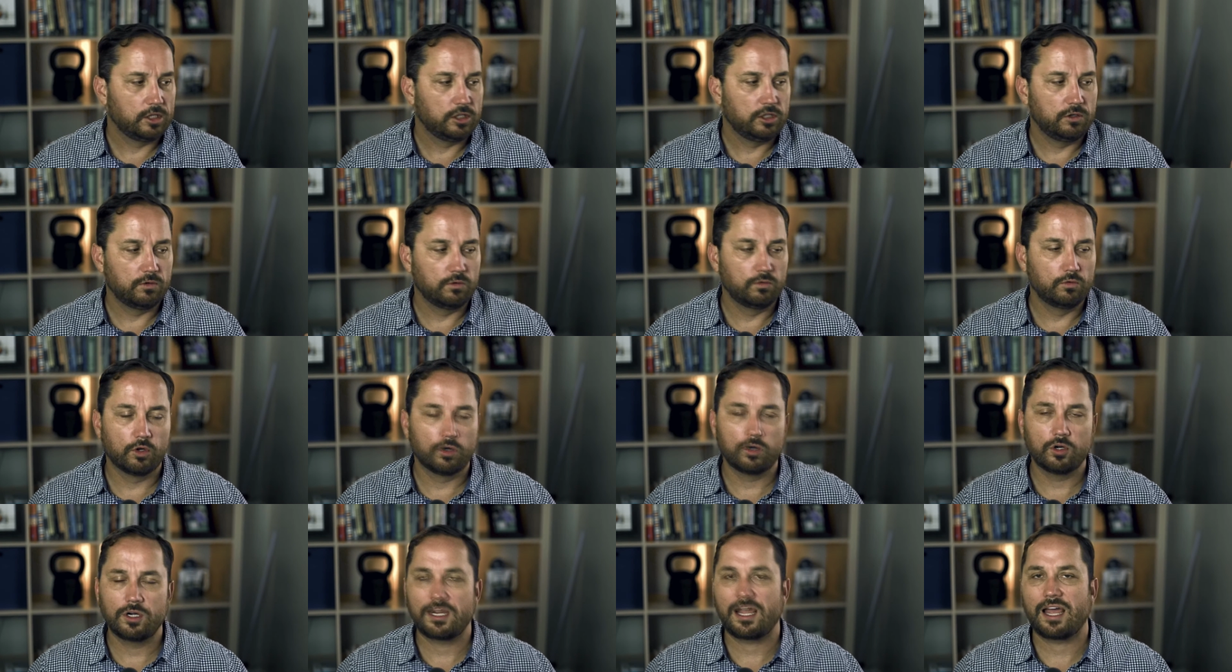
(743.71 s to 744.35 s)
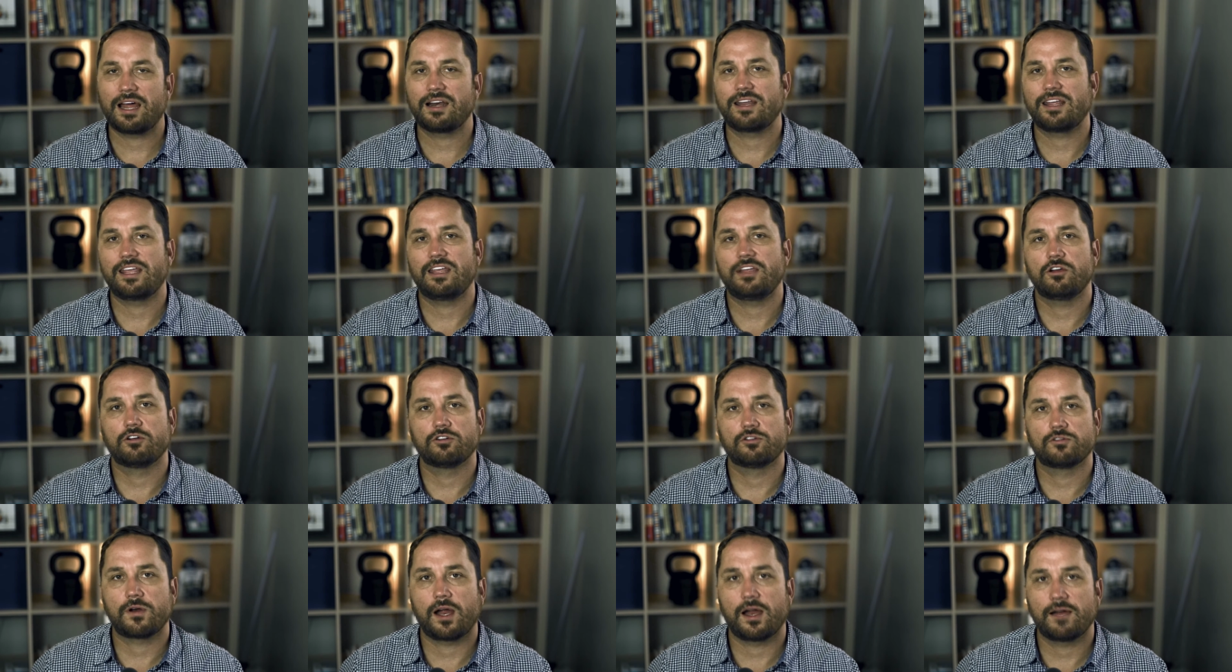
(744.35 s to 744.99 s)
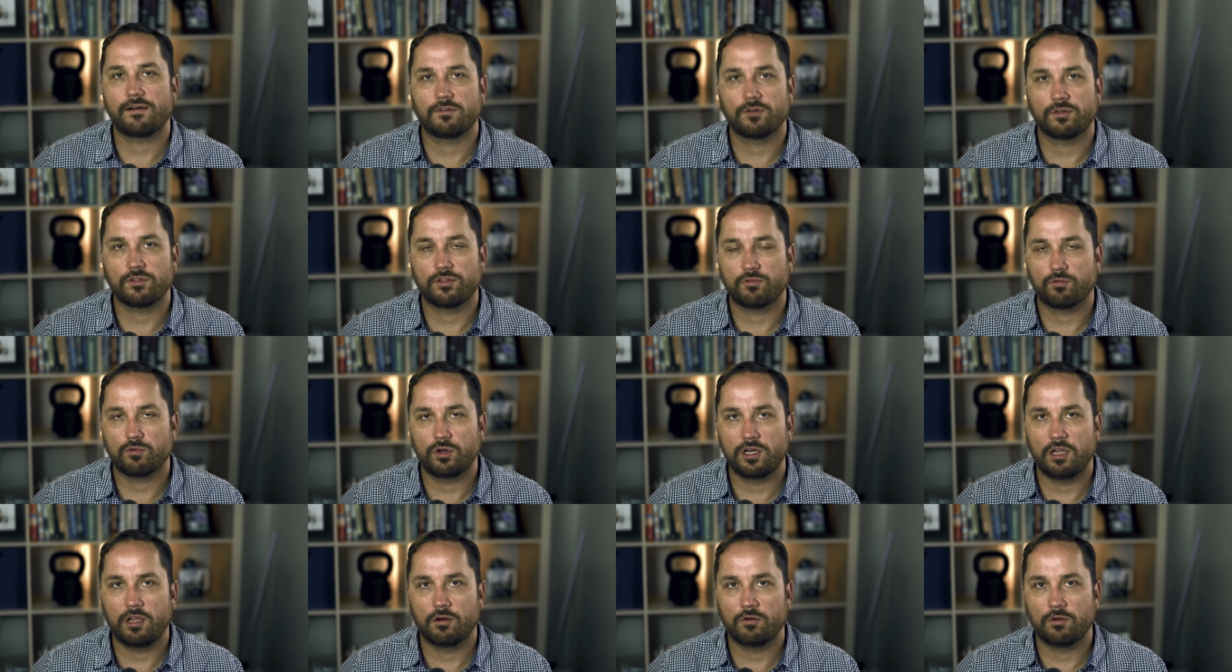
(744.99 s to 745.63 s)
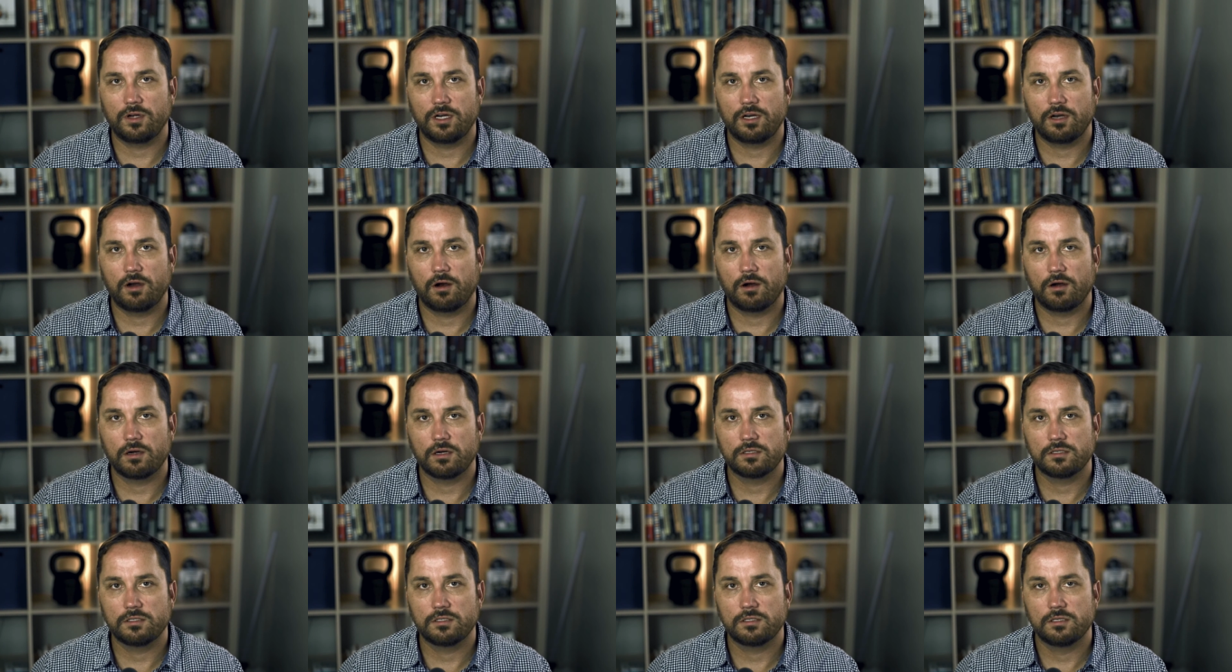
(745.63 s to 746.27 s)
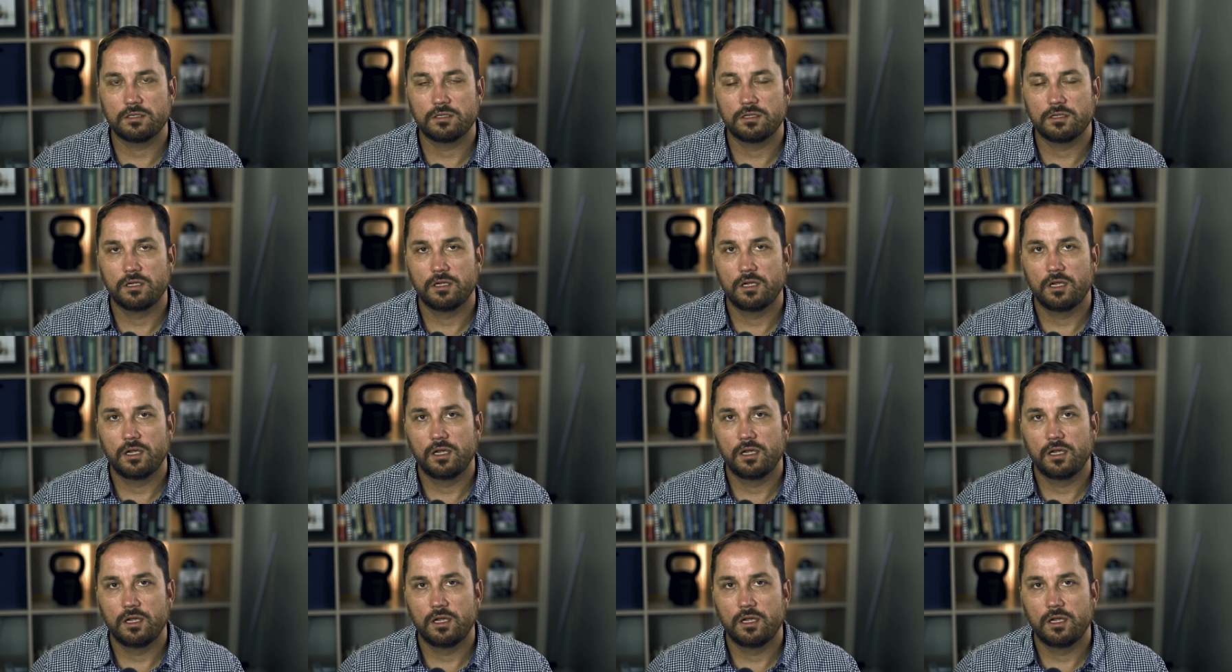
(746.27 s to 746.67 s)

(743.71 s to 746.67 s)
You learn how to hit your driver 300 yards,